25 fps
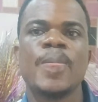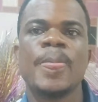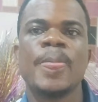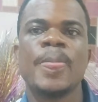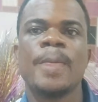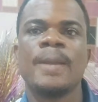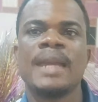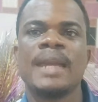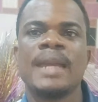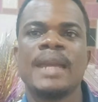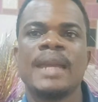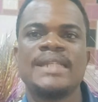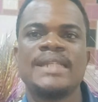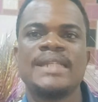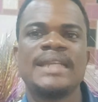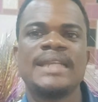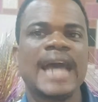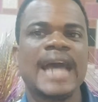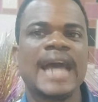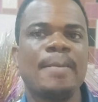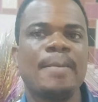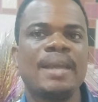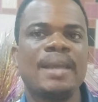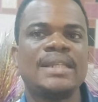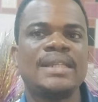let's say,
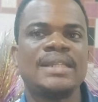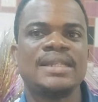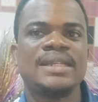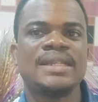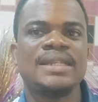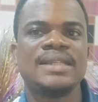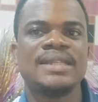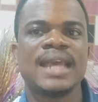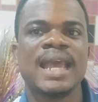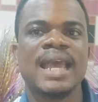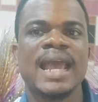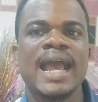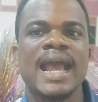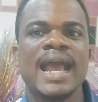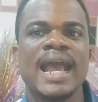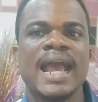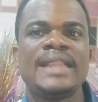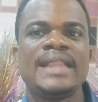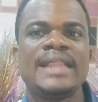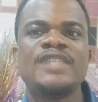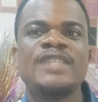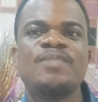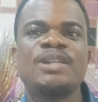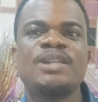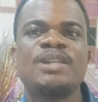diabetes,
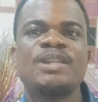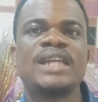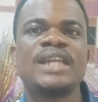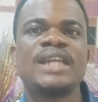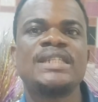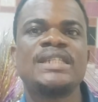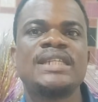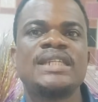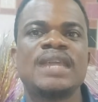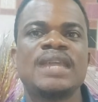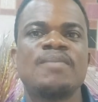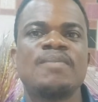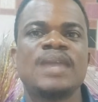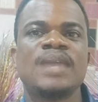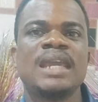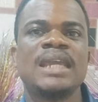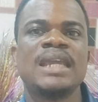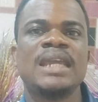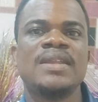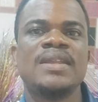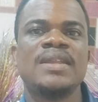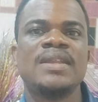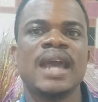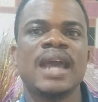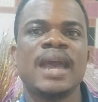and this patient came
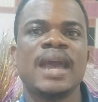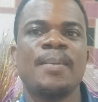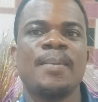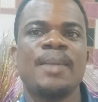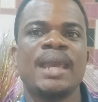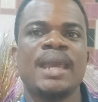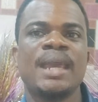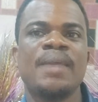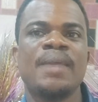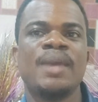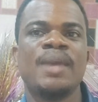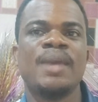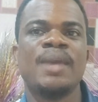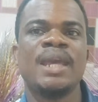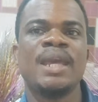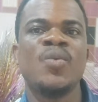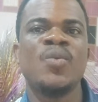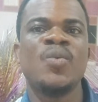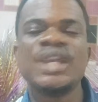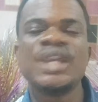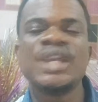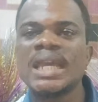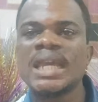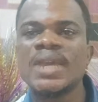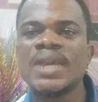a
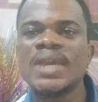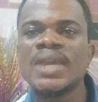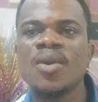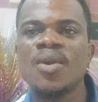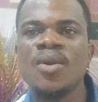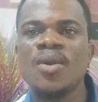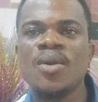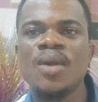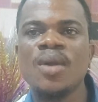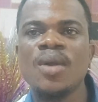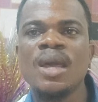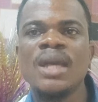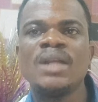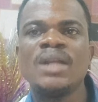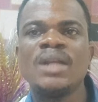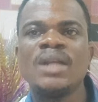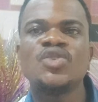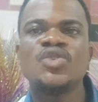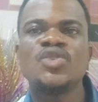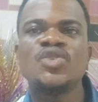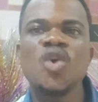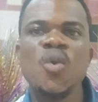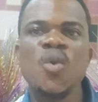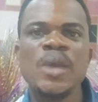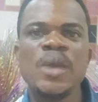week ago,
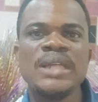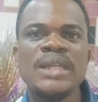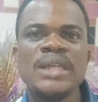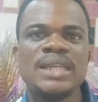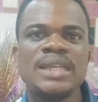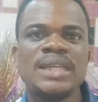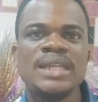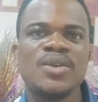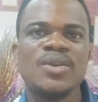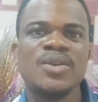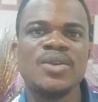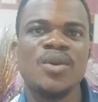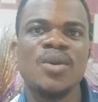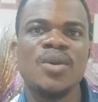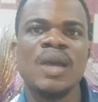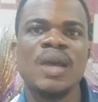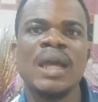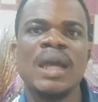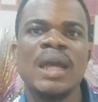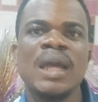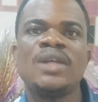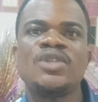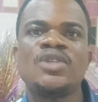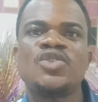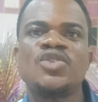2 weeks ago.
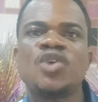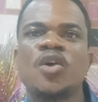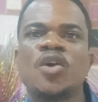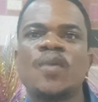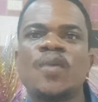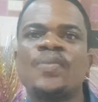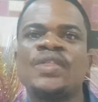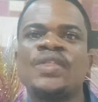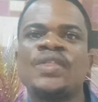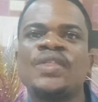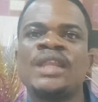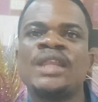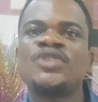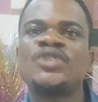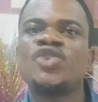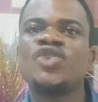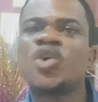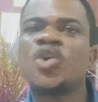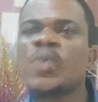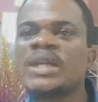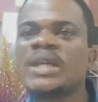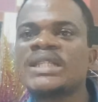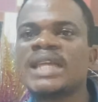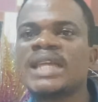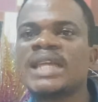So the
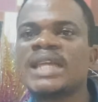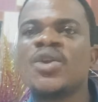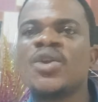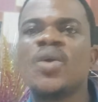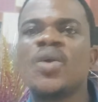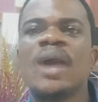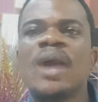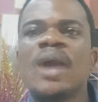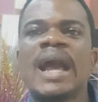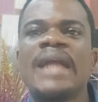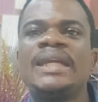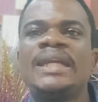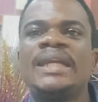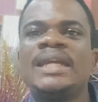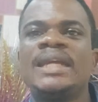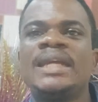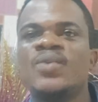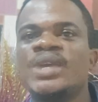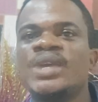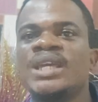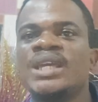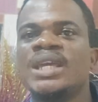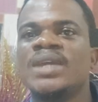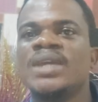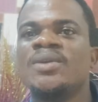2 weeks ago and a
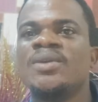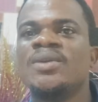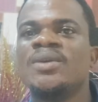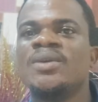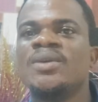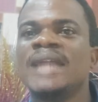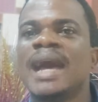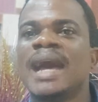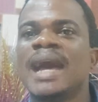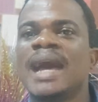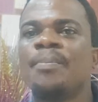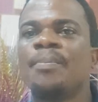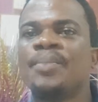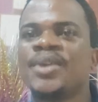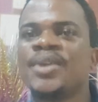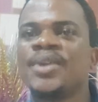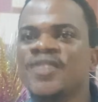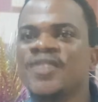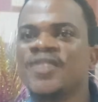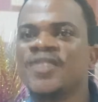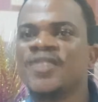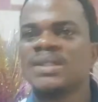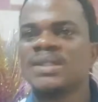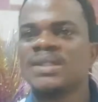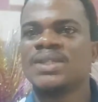week ago, that
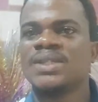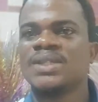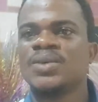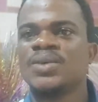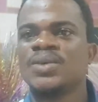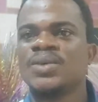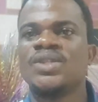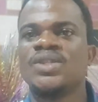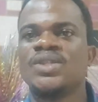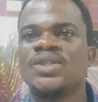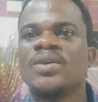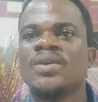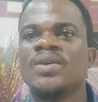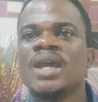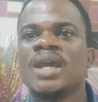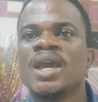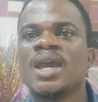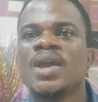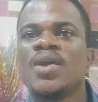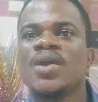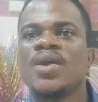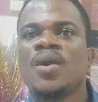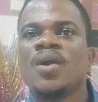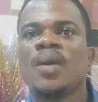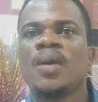previous situation,
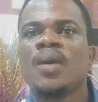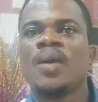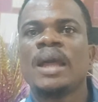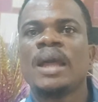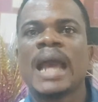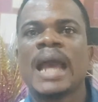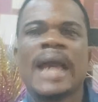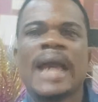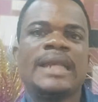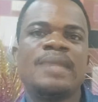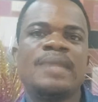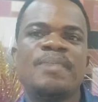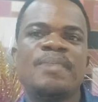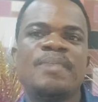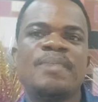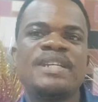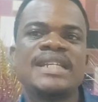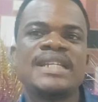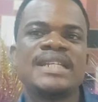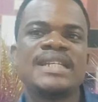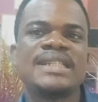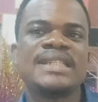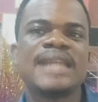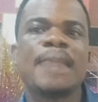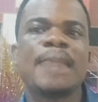and the
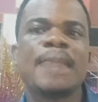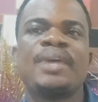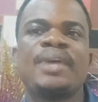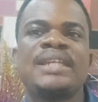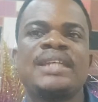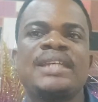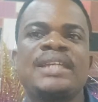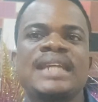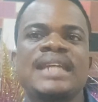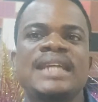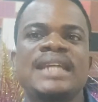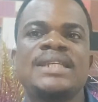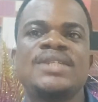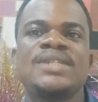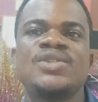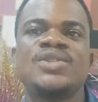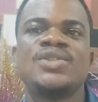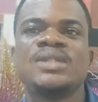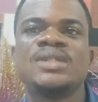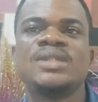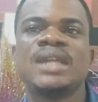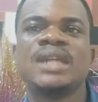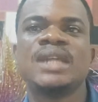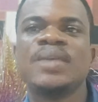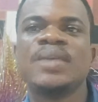patient is now presenting
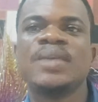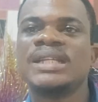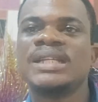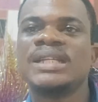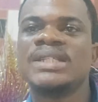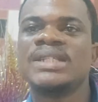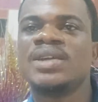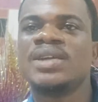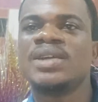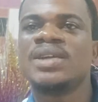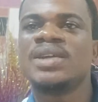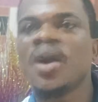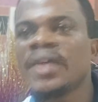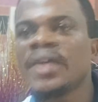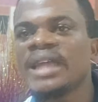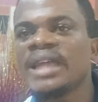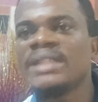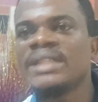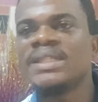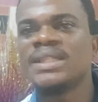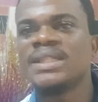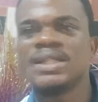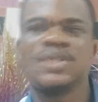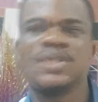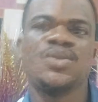today, which is the
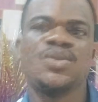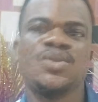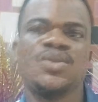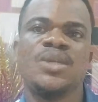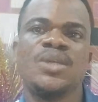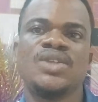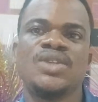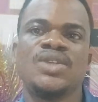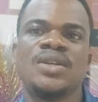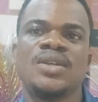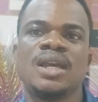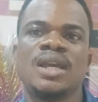current situation.